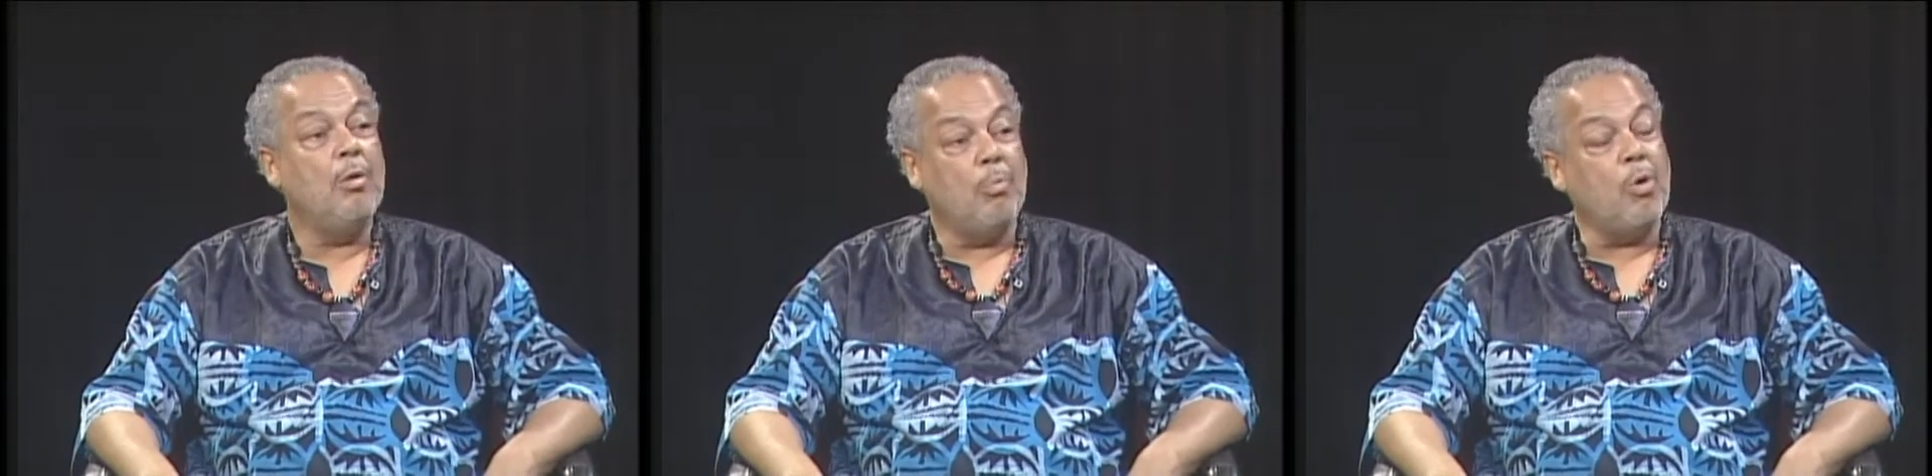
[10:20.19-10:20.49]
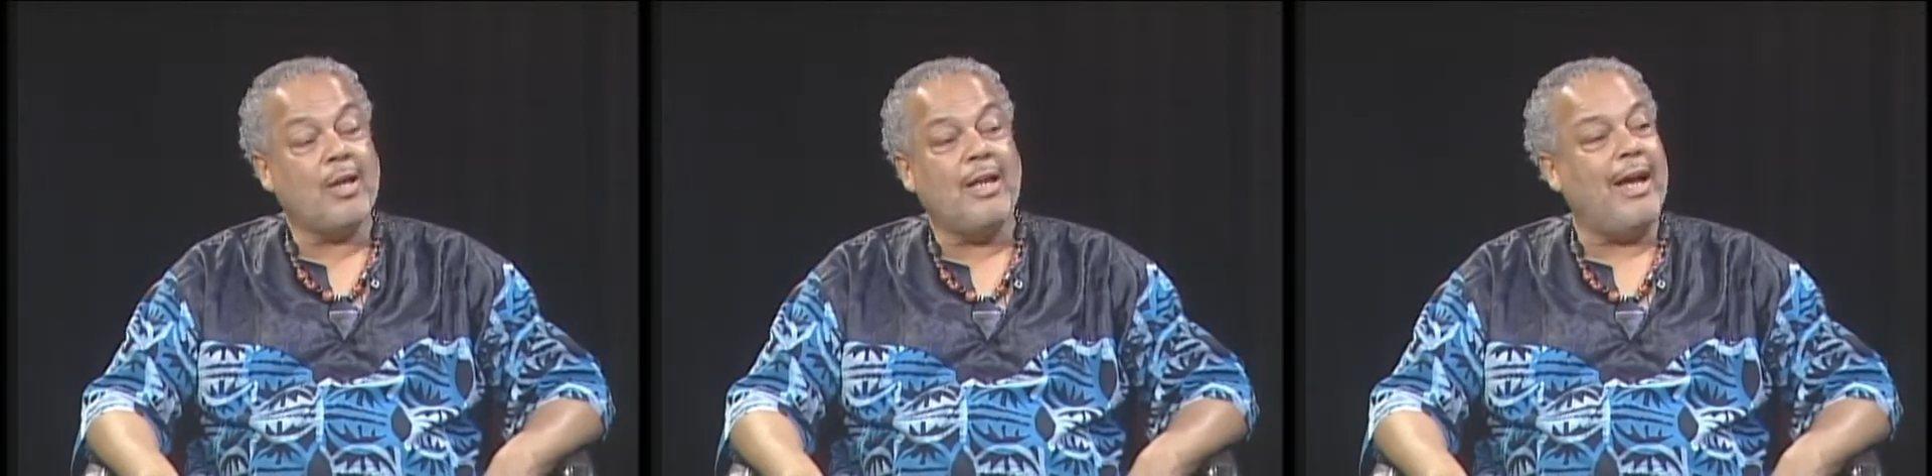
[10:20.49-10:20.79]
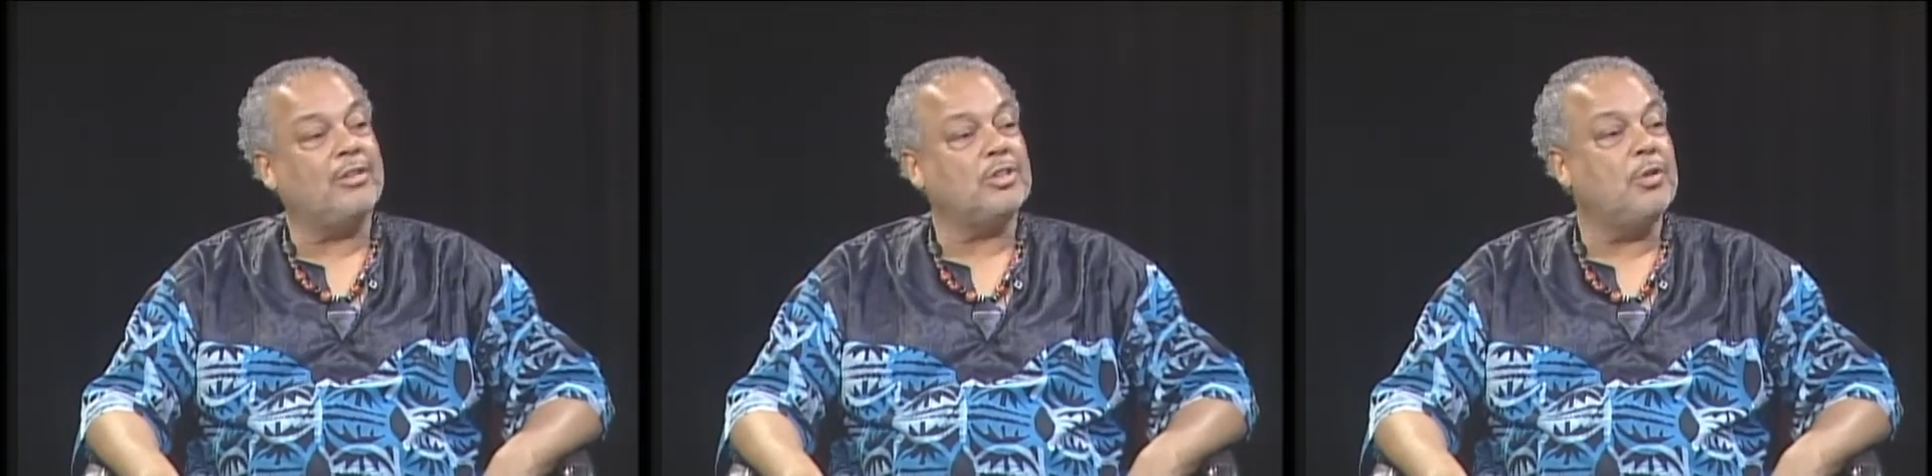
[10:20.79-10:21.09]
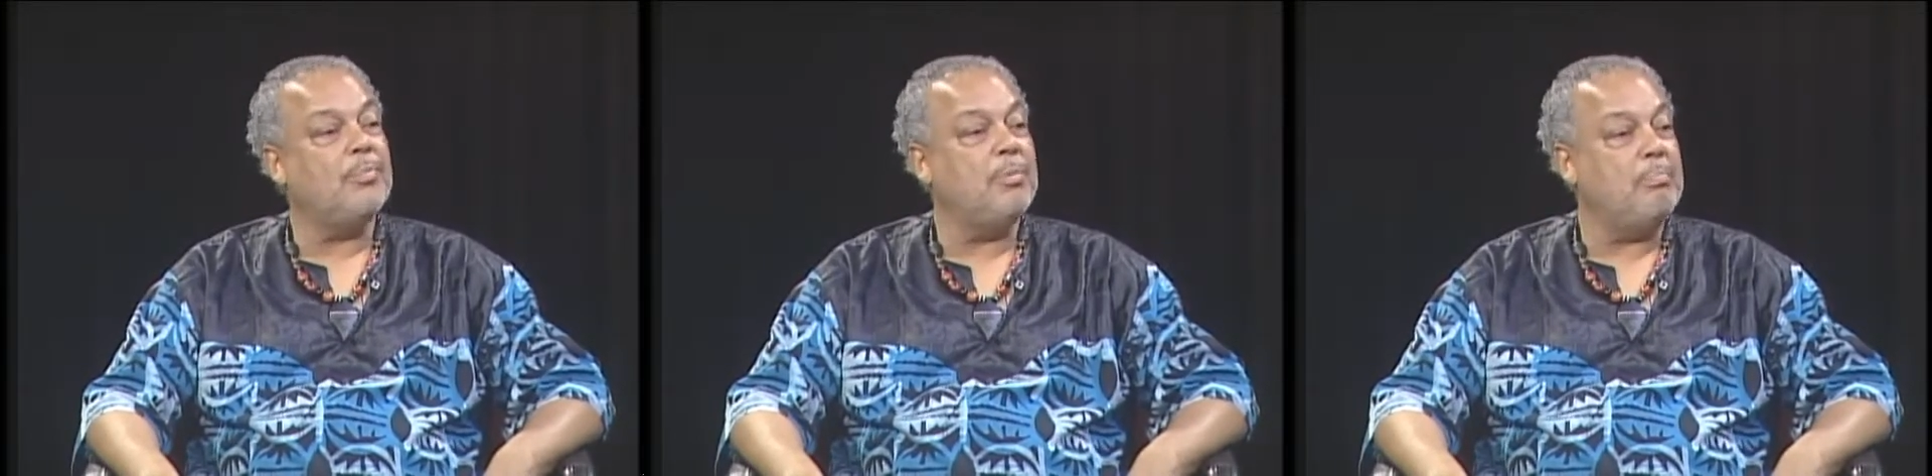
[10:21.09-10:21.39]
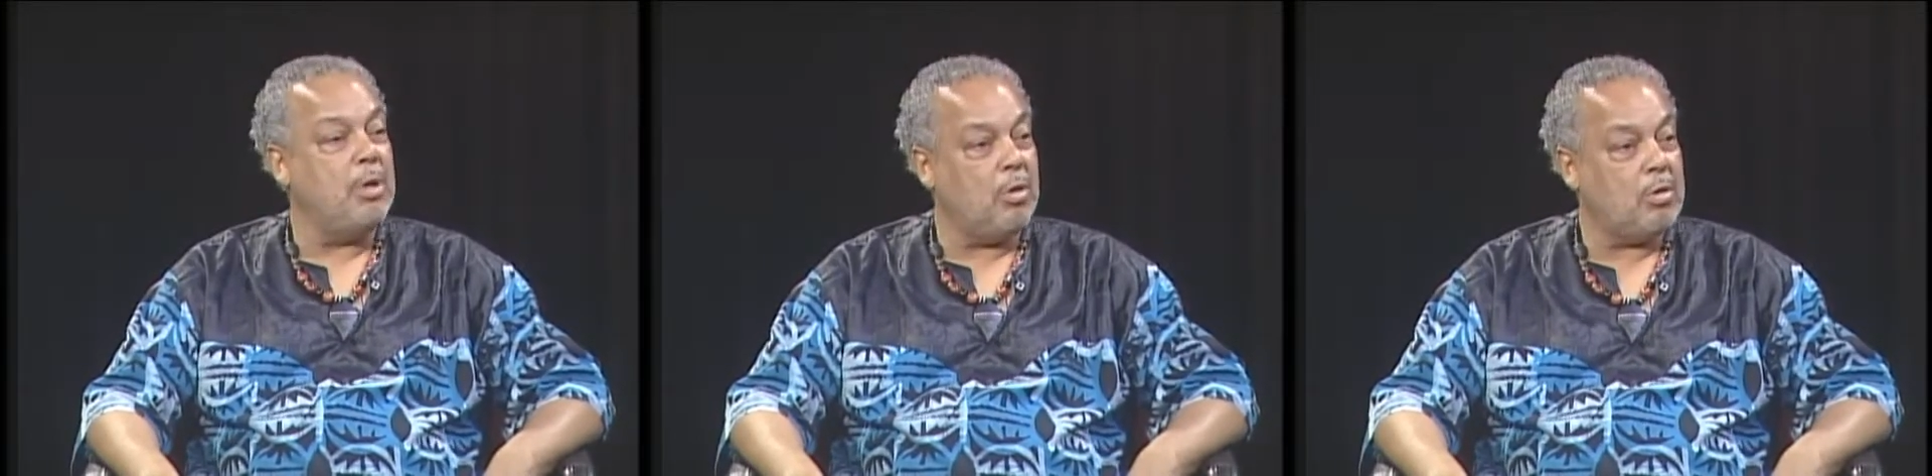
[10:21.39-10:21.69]
more calcium
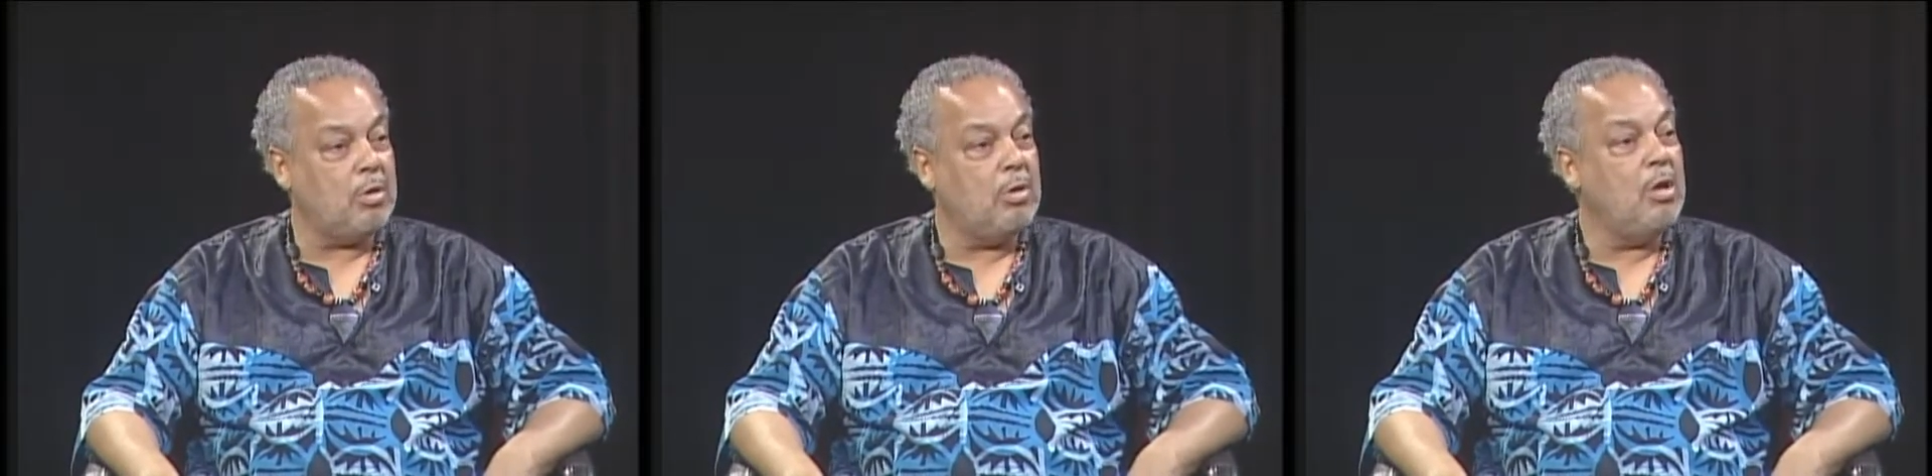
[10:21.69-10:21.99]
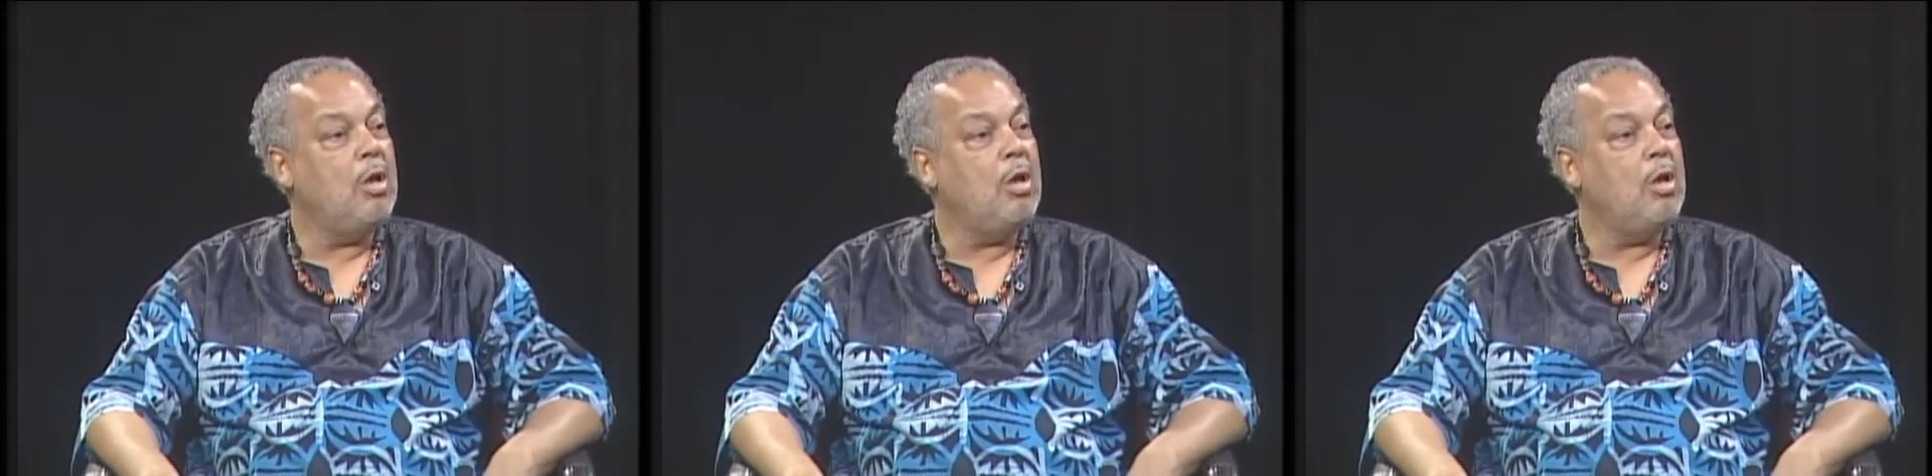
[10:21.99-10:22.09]
than milk,